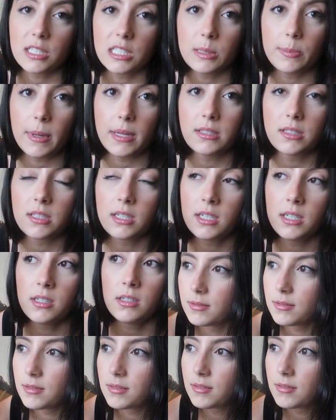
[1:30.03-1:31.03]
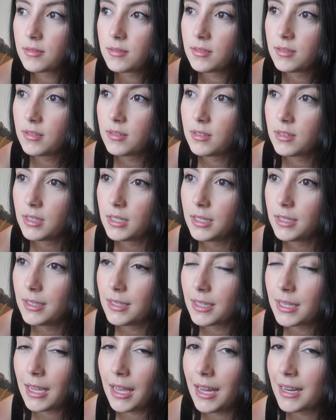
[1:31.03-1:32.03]
dispenser.
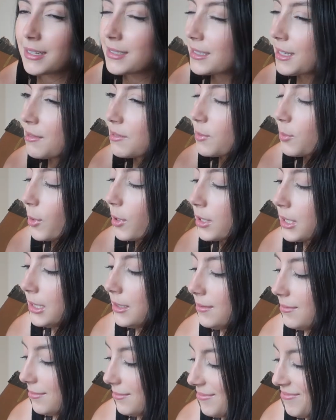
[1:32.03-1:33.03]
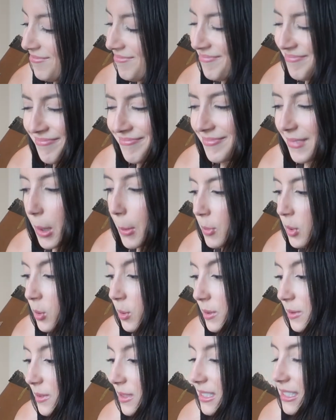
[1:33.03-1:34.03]
It kind of sounds broken, but
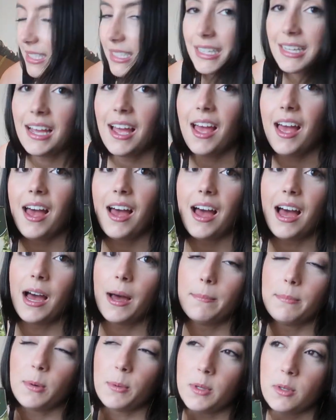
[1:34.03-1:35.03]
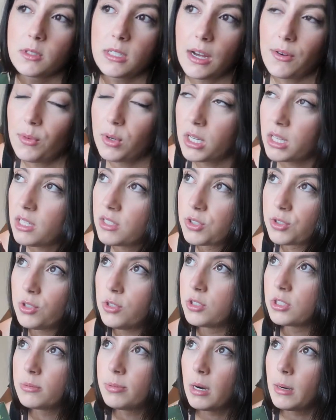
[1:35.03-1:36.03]
we will see. Um, but we used to have one of these in an
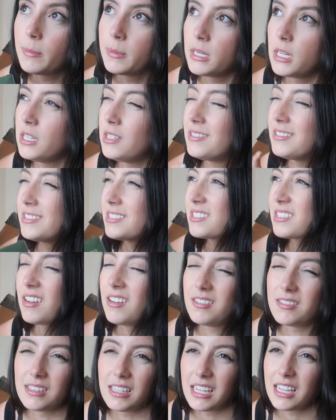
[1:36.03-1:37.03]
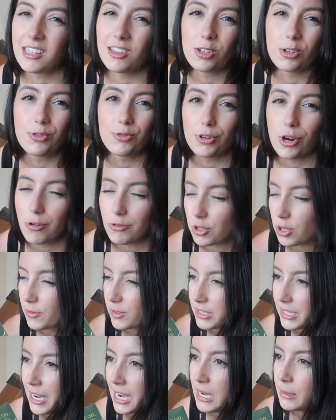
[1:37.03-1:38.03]
older apartment and it just gotten like a little gross
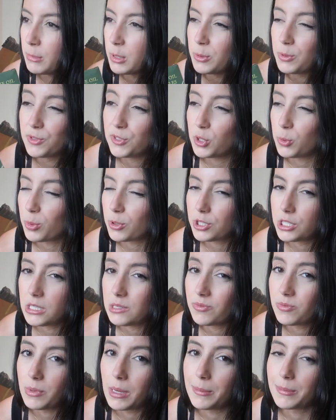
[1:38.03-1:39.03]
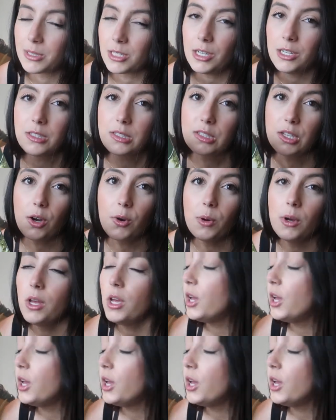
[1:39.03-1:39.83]
over time. It was super cheap from Amazon. So